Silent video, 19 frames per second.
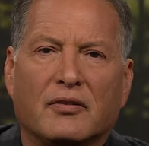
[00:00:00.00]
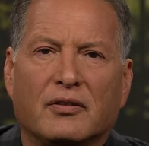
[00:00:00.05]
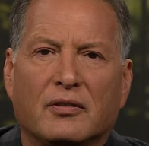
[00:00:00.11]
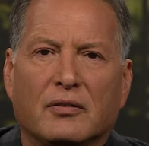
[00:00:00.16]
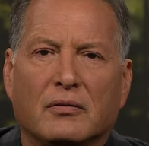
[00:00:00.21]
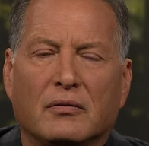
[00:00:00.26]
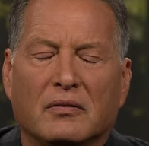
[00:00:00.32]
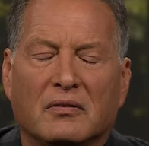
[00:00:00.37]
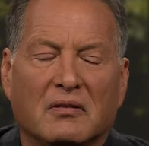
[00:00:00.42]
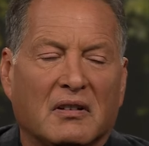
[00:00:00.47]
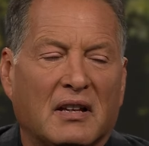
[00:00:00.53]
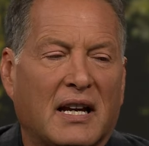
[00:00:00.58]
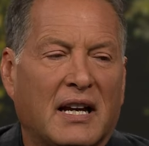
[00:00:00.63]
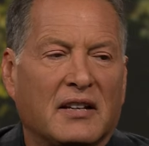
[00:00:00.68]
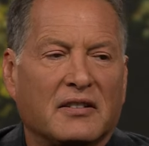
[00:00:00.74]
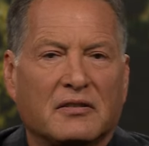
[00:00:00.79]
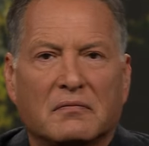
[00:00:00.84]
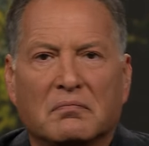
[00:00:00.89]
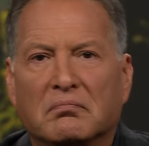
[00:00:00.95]
to in the
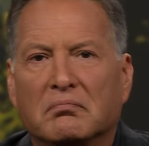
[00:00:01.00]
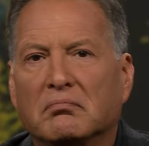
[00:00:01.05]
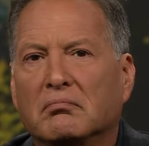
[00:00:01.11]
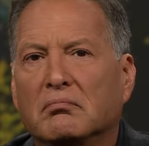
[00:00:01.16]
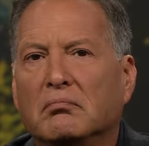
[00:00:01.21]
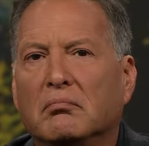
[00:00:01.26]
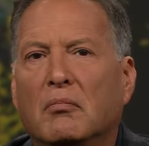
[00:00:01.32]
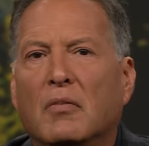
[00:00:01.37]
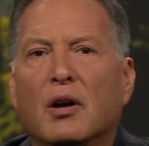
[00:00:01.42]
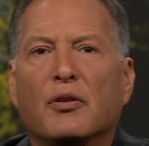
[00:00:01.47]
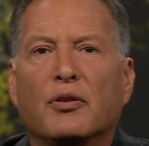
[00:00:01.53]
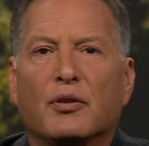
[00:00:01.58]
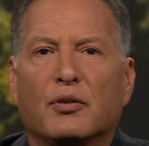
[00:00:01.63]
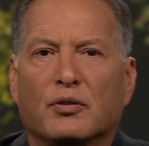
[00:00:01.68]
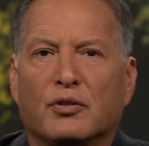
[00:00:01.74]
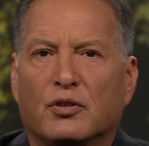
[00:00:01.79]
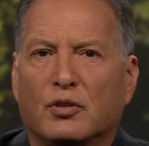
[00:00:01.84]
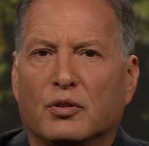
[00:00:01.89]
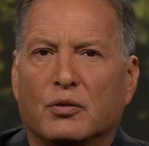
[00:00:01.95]
last month or
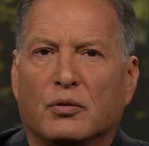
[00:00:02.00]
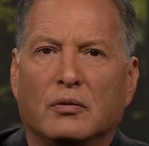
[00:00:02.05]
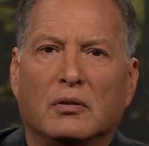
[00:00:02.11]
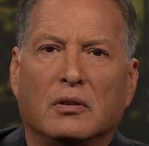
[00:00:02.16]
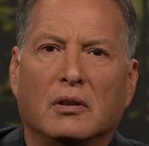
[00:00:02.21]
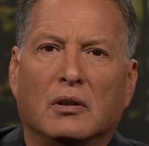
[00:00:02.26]
two